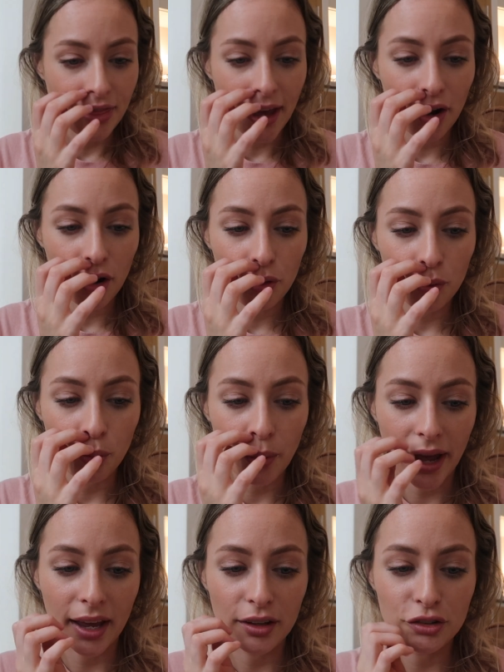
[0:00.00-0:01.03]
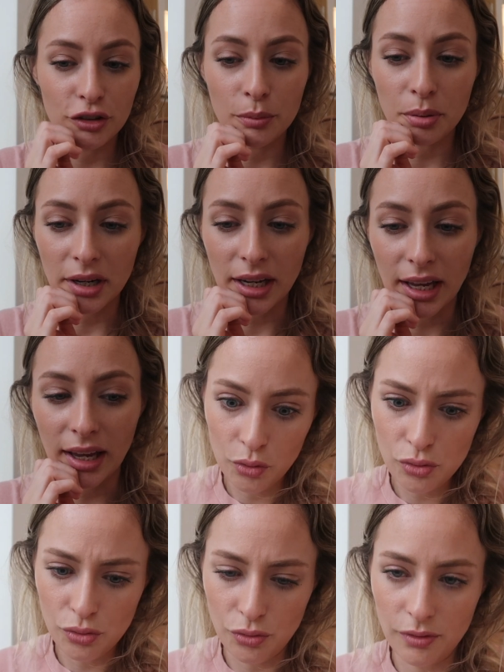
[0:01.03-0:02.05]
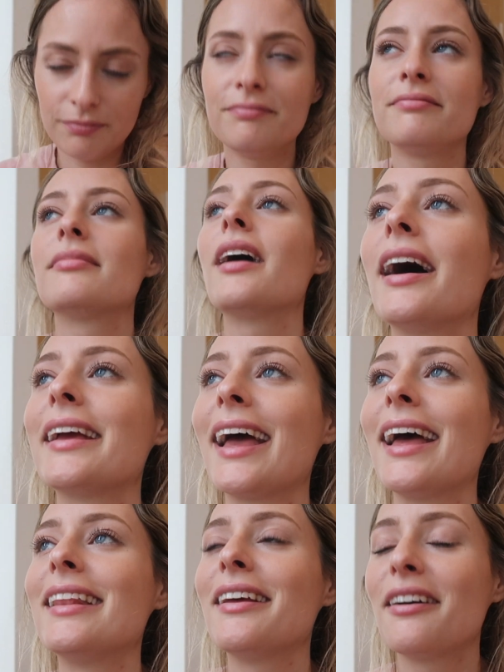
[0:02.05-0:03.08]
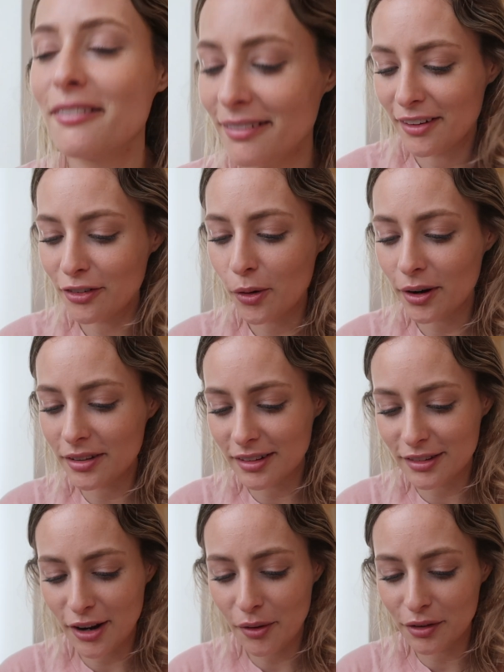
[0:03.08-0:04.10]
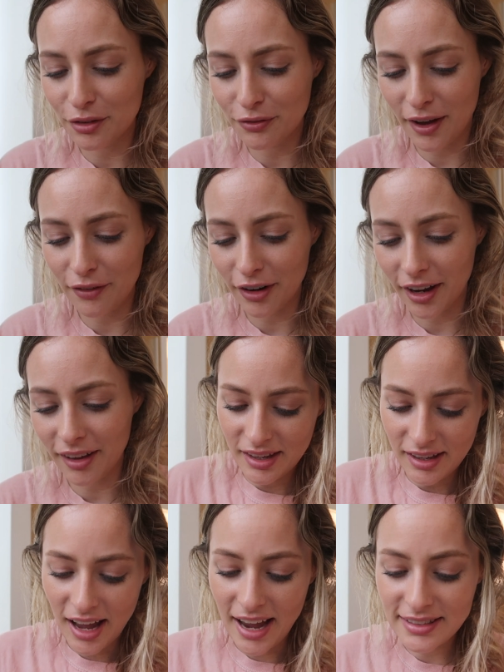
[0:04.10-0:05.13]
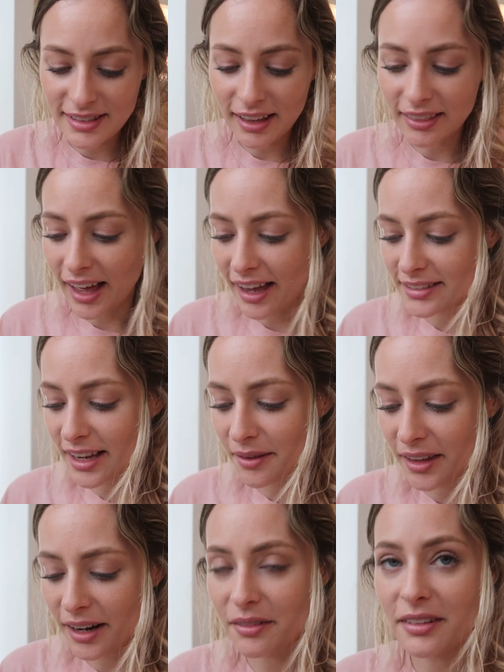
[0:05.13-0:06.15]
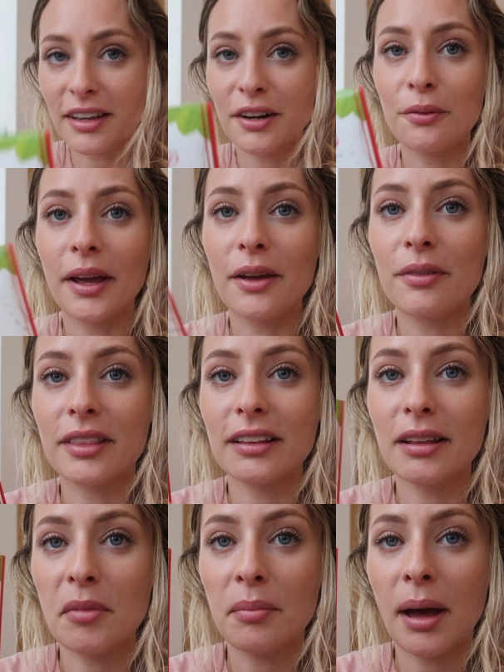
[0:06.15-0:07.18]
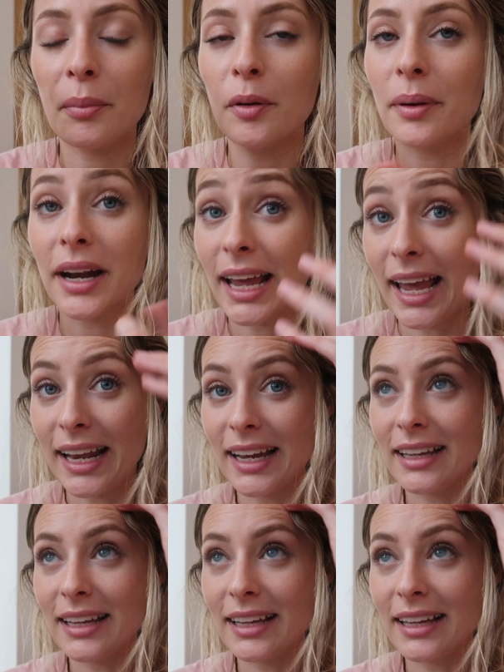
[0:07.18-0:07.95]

They are way too pretty. Ooh. Again, of course it's Noah's favorite. I said last time that I was gonna wait with the lemon pepper, but I ate